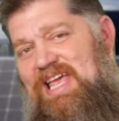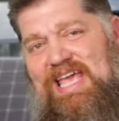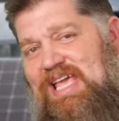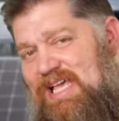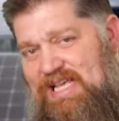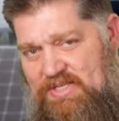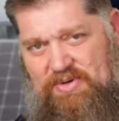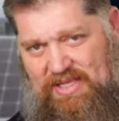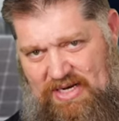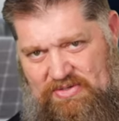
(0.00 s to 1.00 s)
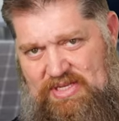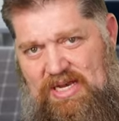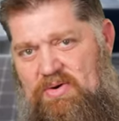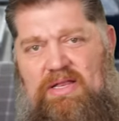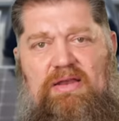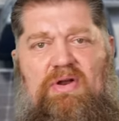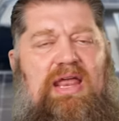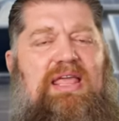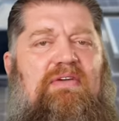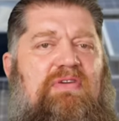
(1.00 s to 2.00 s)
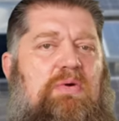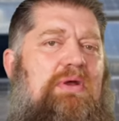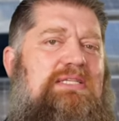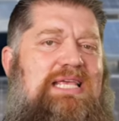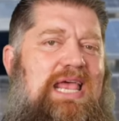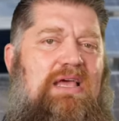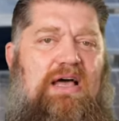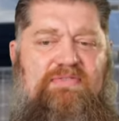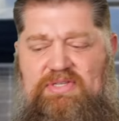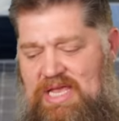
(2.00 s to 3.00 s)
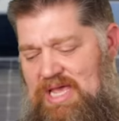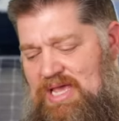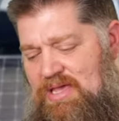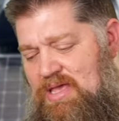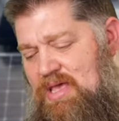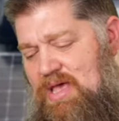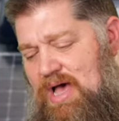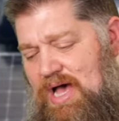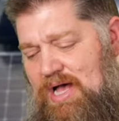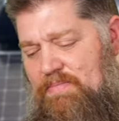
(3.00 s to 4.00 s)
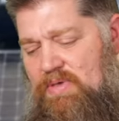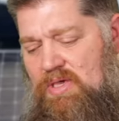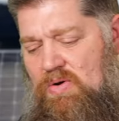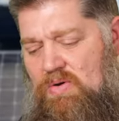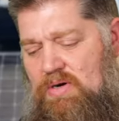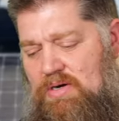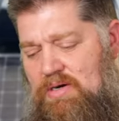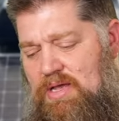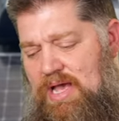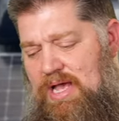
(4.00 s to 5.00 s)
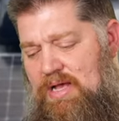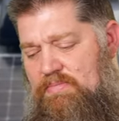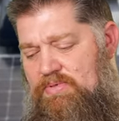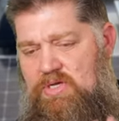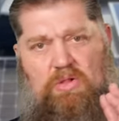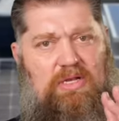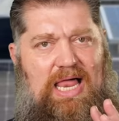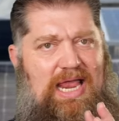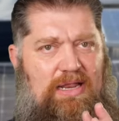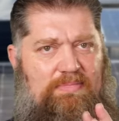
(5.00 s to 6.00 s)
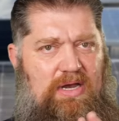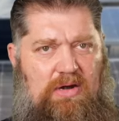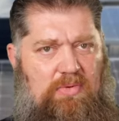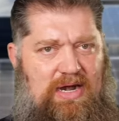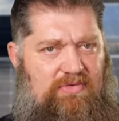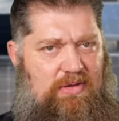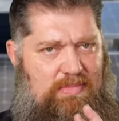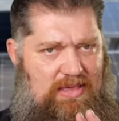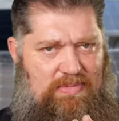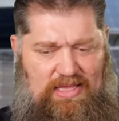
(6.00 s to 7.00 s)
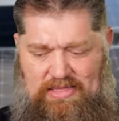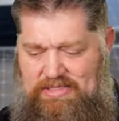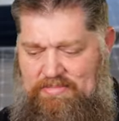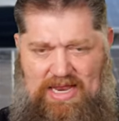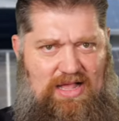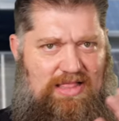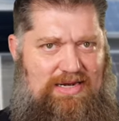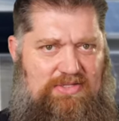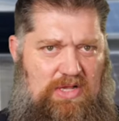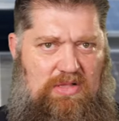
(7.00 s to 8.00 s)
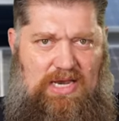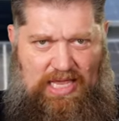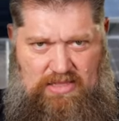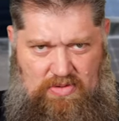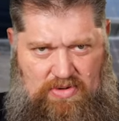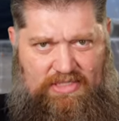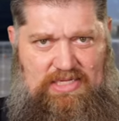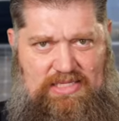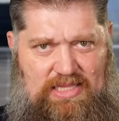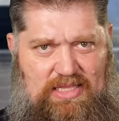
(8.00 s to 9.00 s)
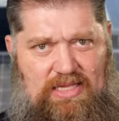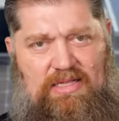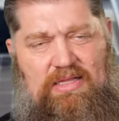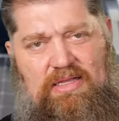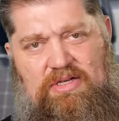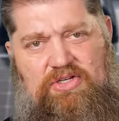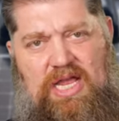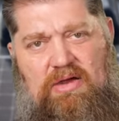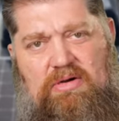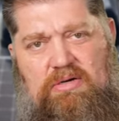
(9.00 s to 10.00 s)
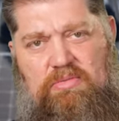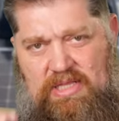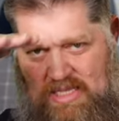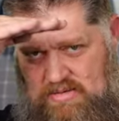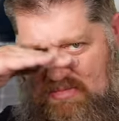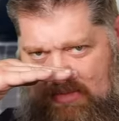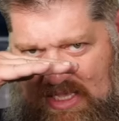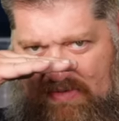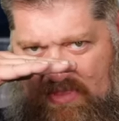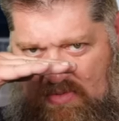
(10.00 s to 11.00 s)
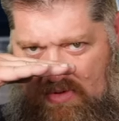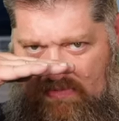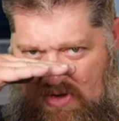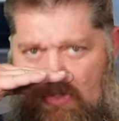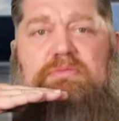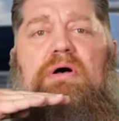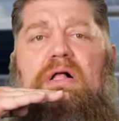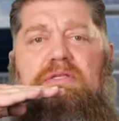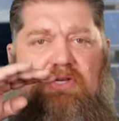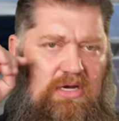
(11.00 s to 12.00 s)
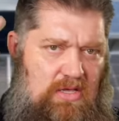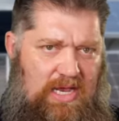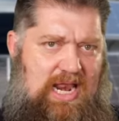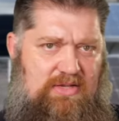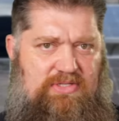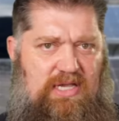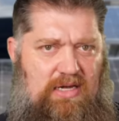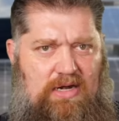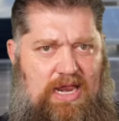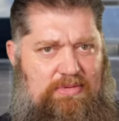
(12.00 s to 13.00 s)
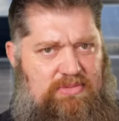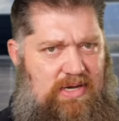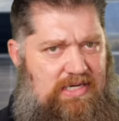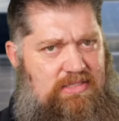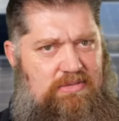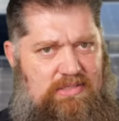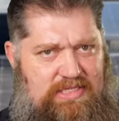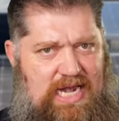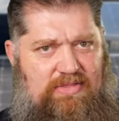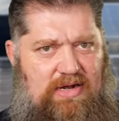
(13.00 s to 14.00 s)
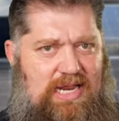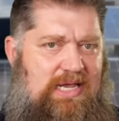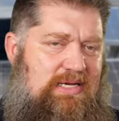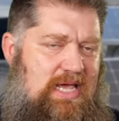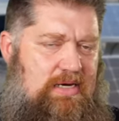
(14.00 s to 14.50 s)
It's really no secret, right? If you were to take off, say, um, your um, solar light up there, whatever it may be that's up there, I call it a solar light. The ones that's in the shower where they, they give you the roof too small, so you're looking out, seeing your neighbors while you're standing there naked